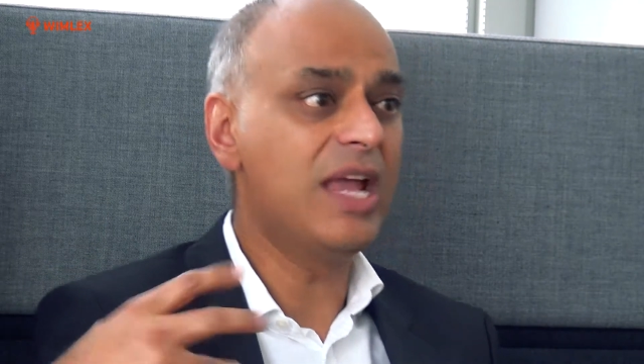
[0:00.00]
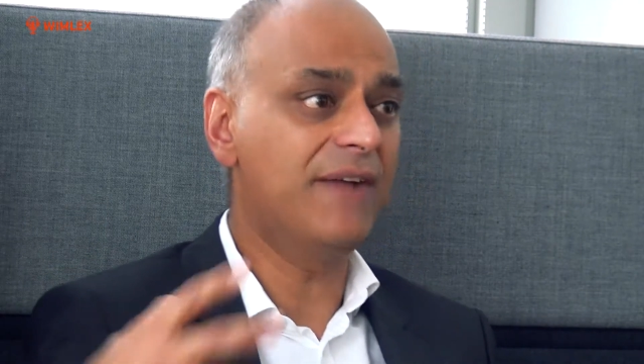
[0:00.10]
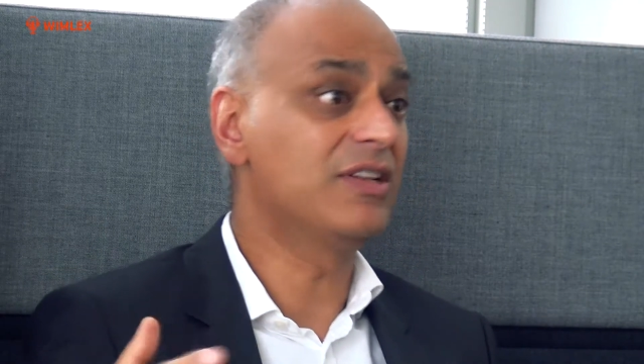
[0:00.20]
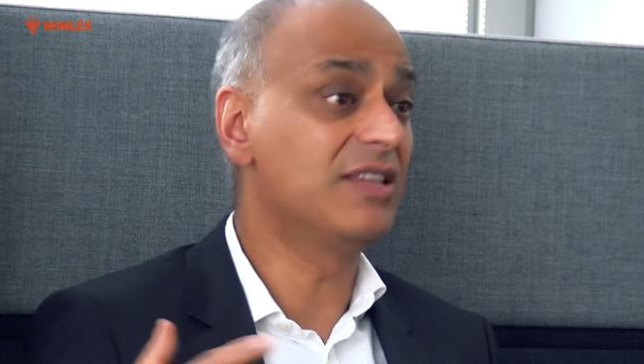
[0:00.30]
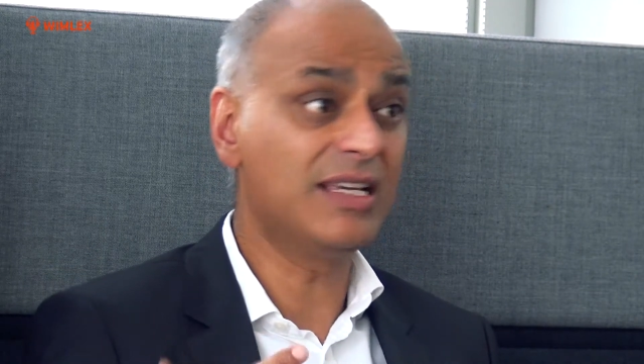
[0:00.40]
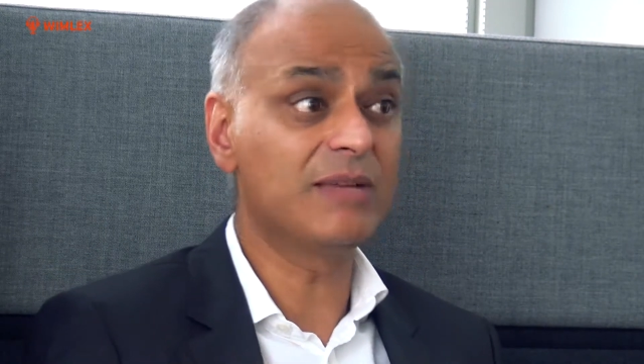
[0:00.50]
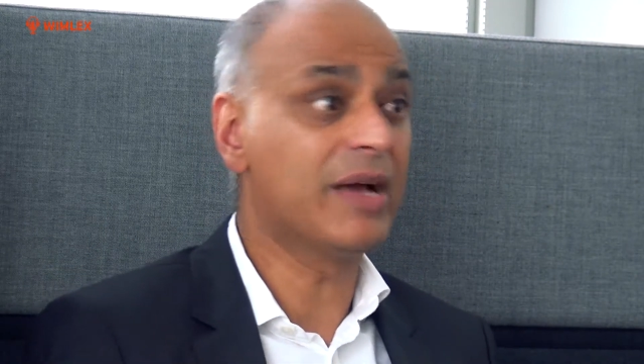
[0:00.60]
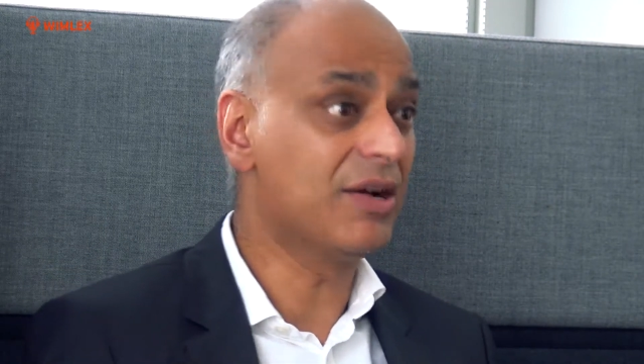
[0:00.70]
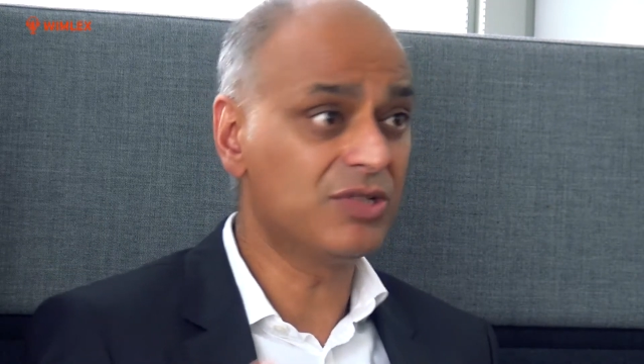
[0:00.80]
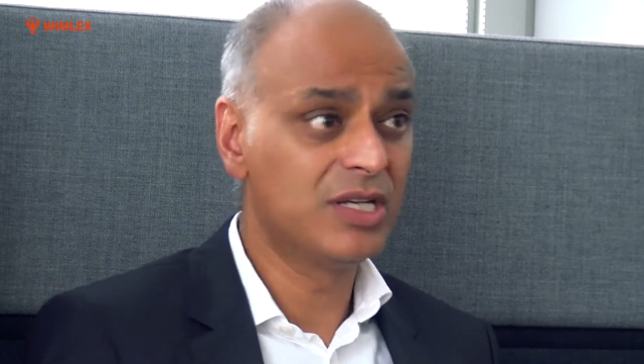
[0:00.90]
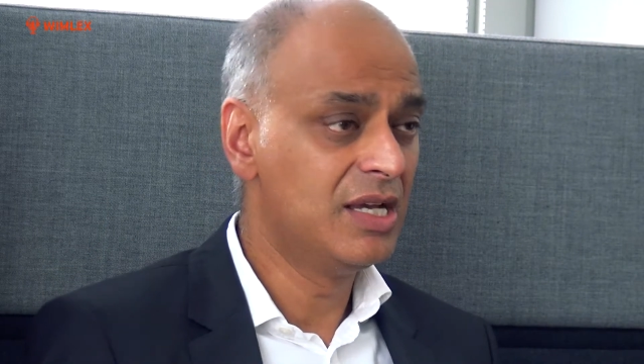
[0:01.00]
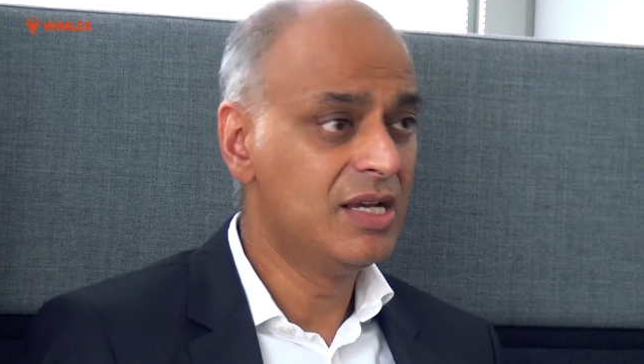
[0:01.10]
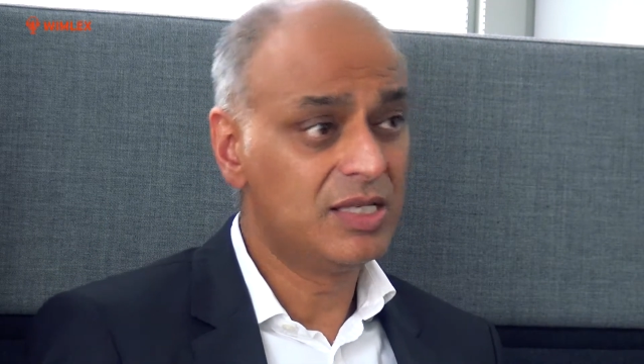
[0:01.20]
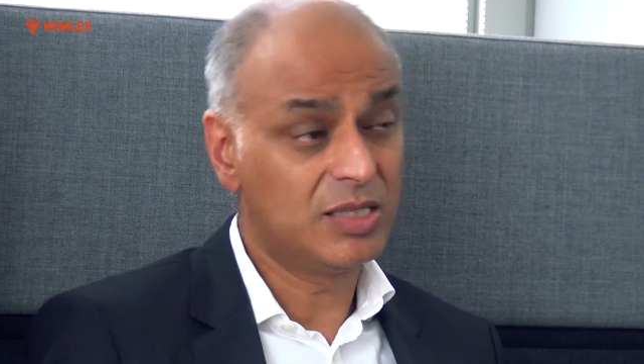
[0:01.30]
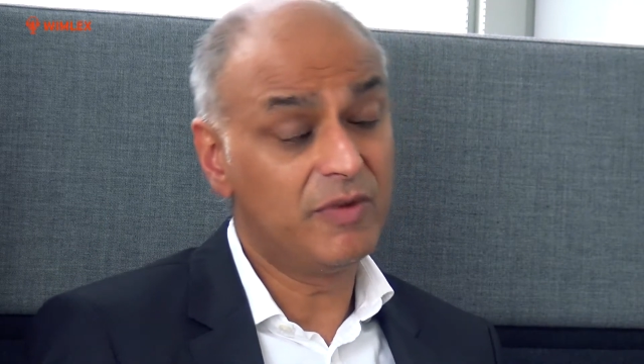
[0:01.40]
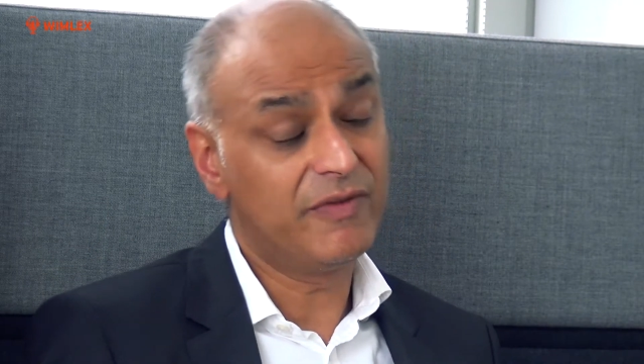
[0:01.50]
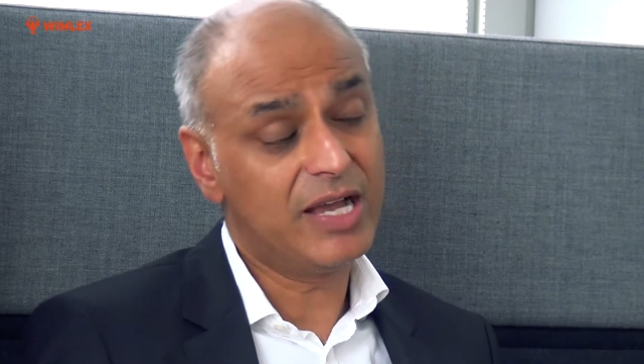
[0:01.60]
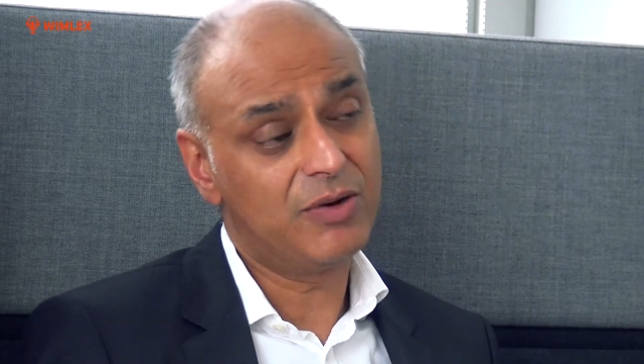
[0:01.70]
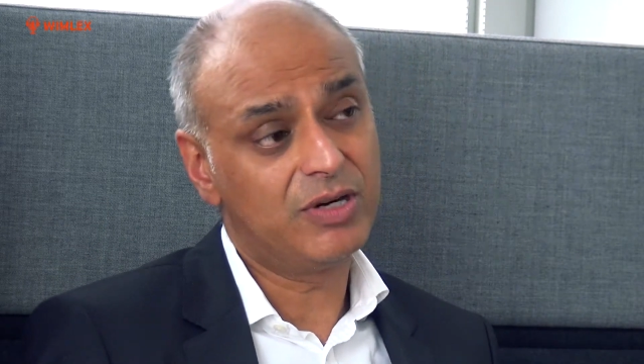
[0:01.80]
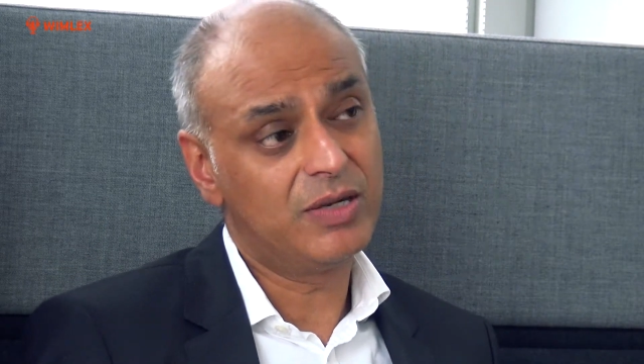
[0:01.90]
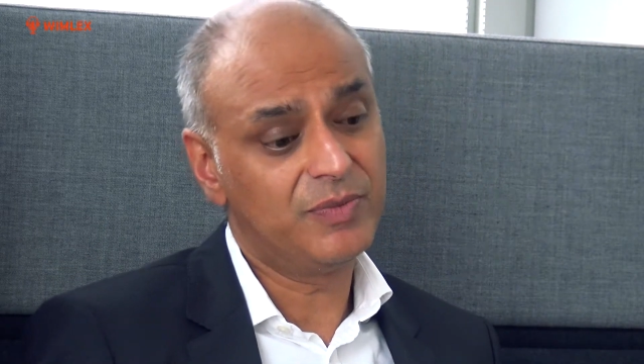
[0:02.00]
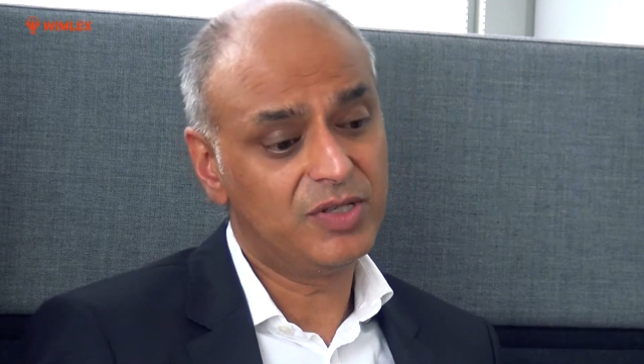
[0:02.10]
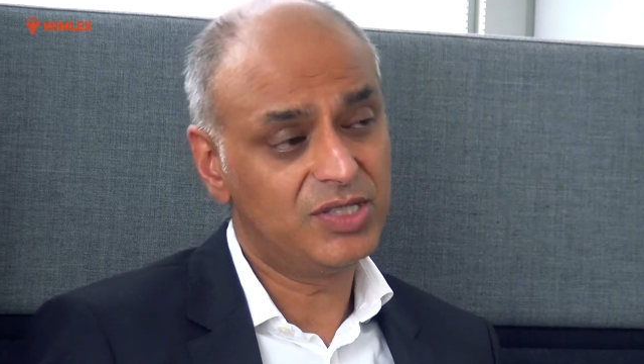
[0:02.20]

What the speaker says: We have to think about some of our